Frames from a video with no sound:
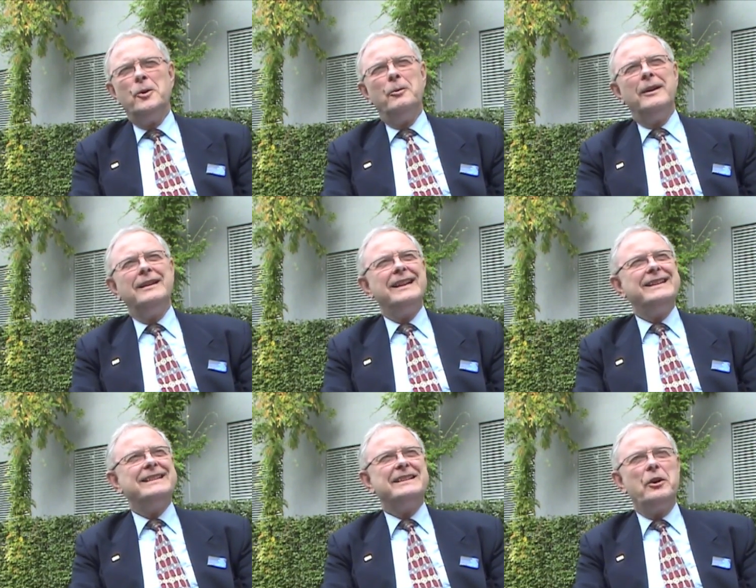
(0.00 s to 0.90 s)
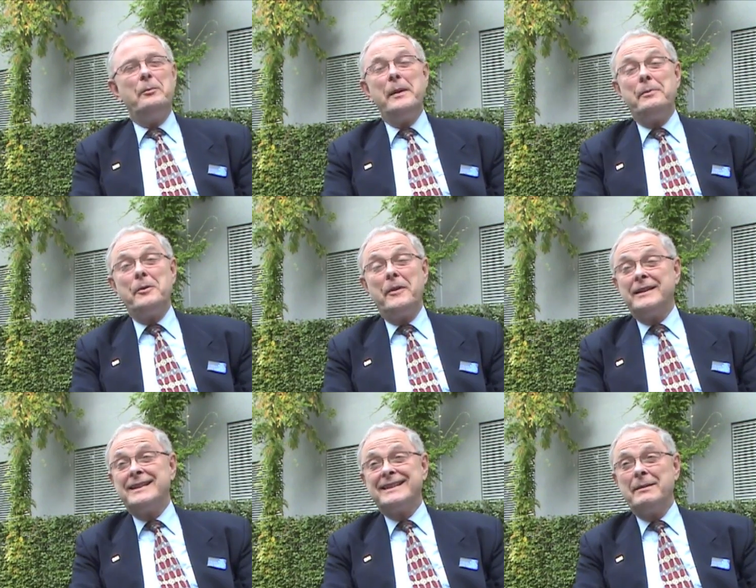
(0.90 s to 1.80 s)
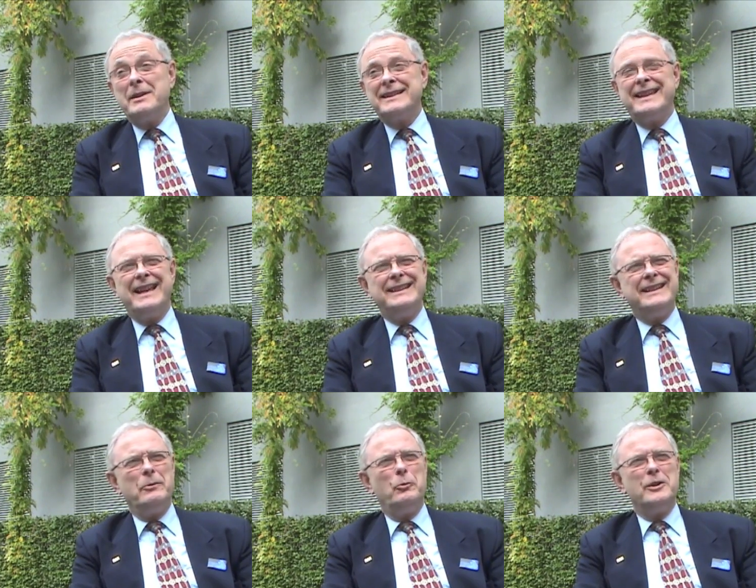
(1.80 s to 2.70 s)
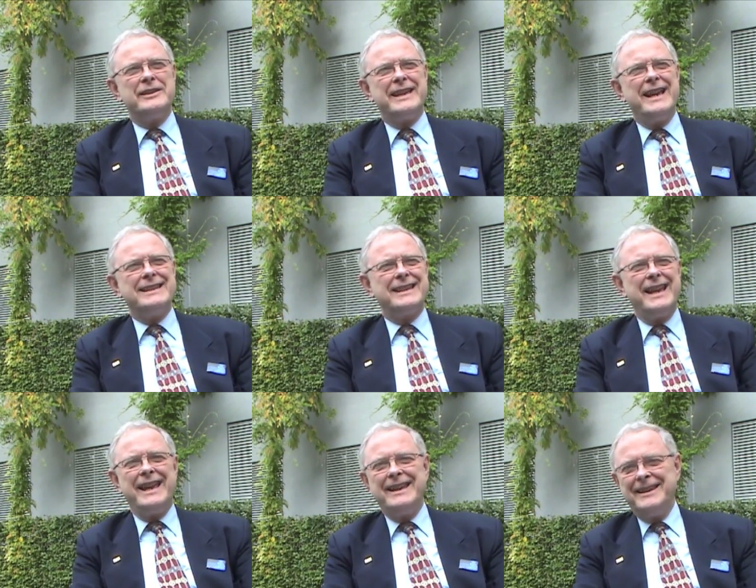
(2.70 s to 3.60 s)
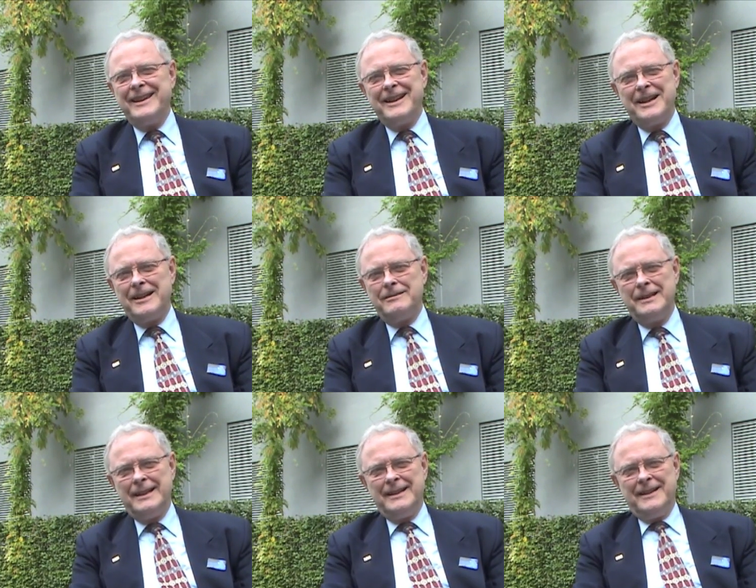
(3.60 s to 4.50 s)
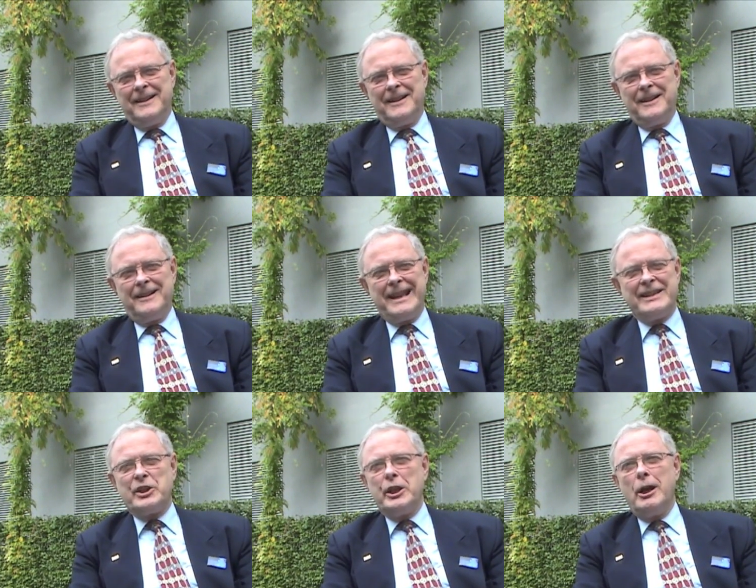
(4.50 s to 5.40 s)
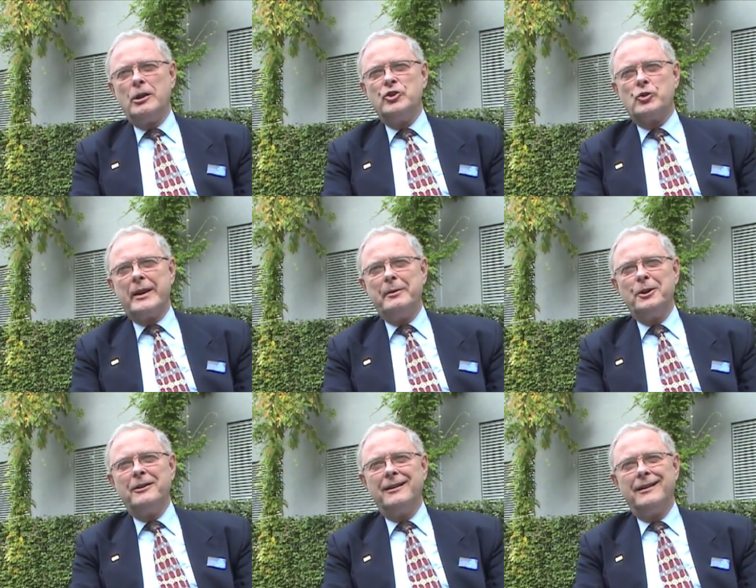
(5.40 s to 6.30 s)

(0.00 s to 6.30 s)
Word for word: Well, I like to tell people that to some extent it was as a uh, uh, as a young dreamer.